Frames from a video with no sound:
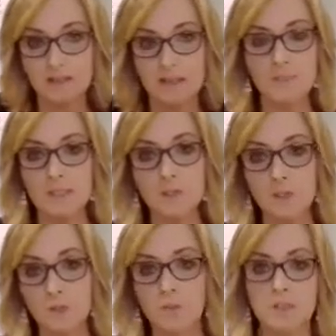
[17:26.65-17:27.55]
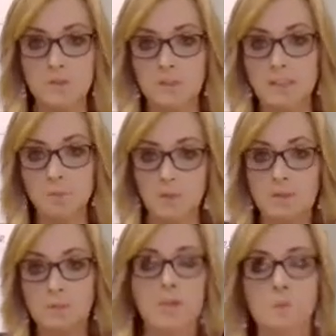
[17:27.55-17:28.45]
I mean, you
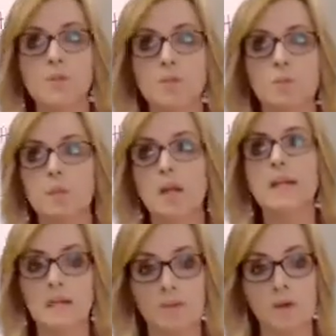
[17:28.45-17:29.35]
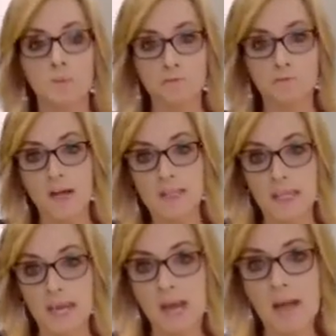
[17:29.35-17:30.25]
literally, we were so lucky that we finally
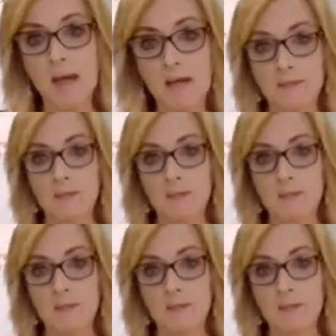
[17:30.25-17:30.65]
had